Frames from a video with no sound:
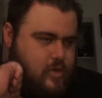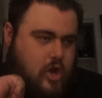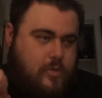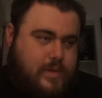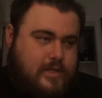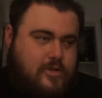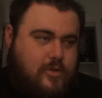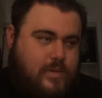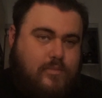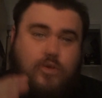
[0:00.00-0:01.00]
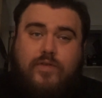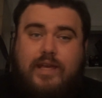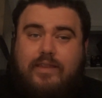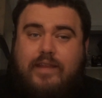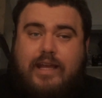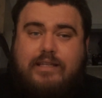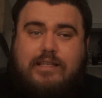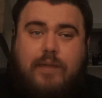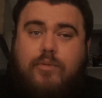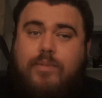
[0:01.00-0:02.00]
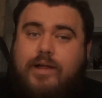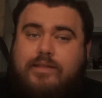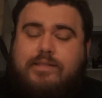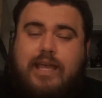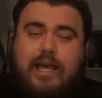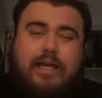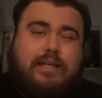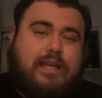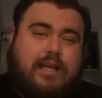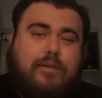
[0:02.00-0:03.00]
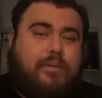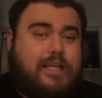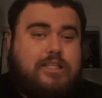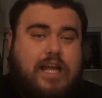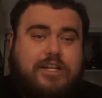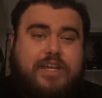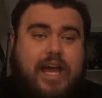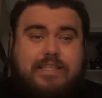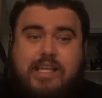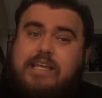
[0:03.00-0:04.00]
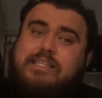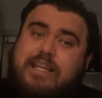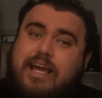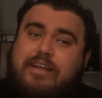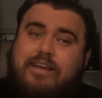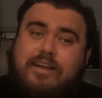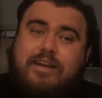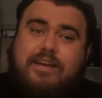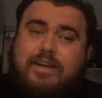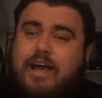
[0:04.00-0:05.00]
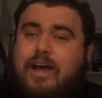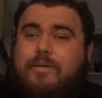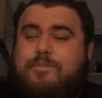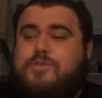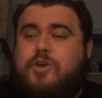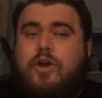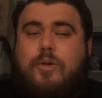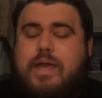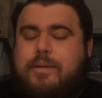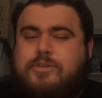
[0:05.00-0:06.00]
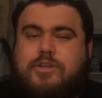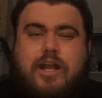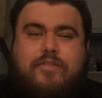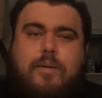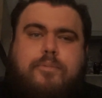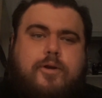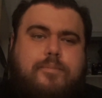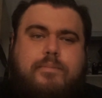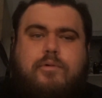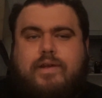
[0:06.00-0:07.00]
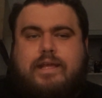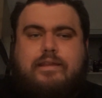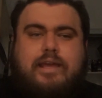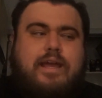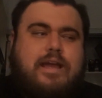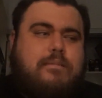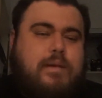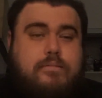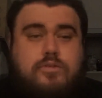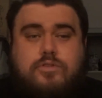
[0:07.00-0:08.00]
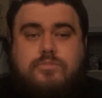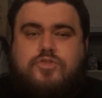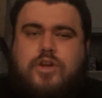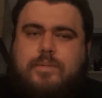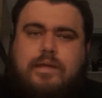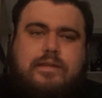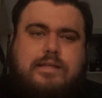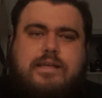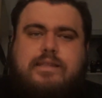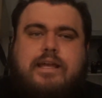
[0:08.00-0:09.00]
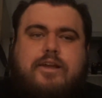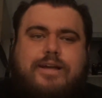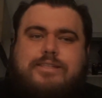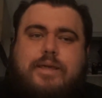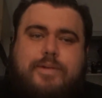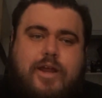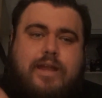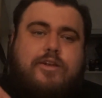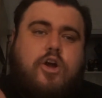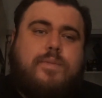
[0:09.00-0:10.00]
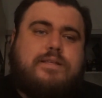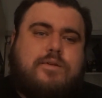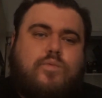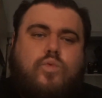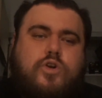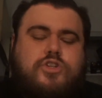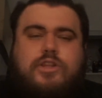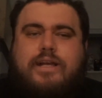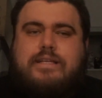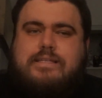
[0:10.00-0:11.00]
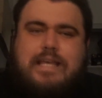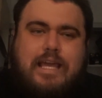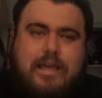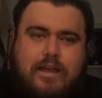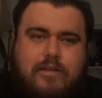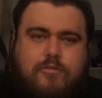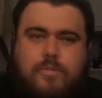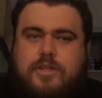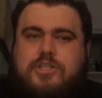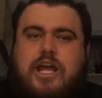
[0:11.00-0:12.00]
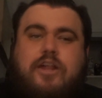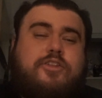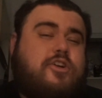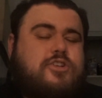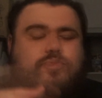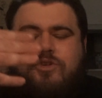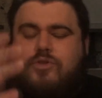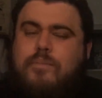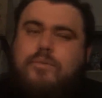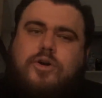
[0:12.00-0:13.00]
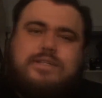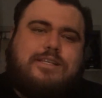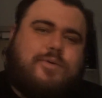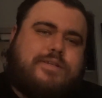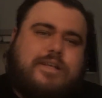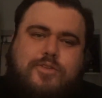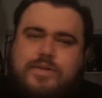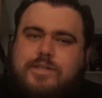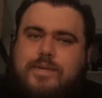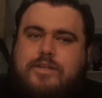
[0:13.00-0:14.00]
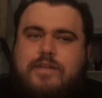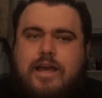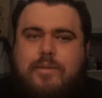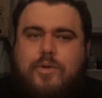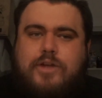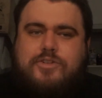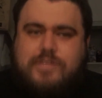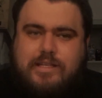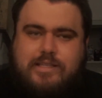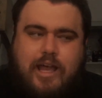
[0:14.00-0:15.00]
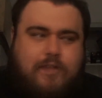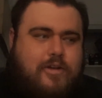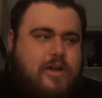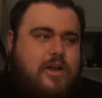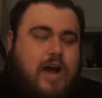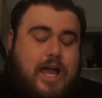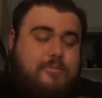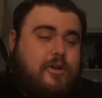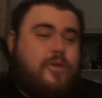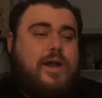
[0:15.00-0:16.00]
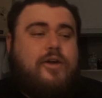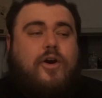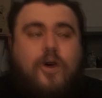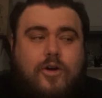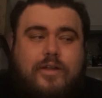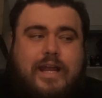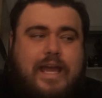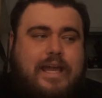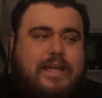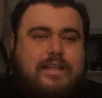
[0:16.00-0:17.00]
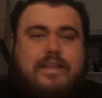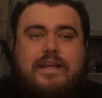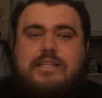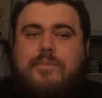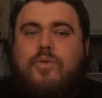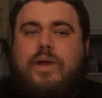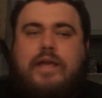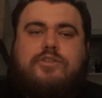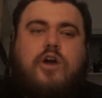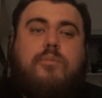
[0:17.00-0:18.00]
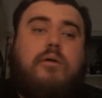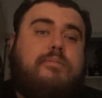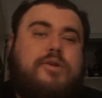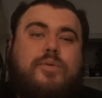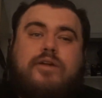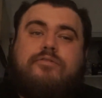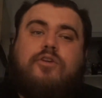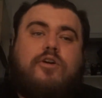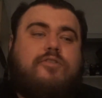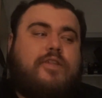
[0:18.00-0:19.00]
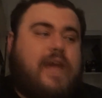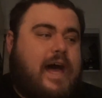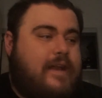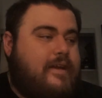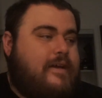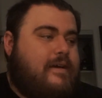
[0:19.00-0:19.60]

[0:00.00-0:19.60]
hoping to be moving in the next couple months and getting a place that actually has internet. So I'll be able to kind of upload a bit more regularly, maybe do some streaming and things like that, guys. So let me know in the comments what you'd like to see from this channel. I don't just want to do unboxings, I want to start doing some more interesting stuff. I am going away on a holiday in the next couple of weeks, so I'll probably be doing a vlog for that,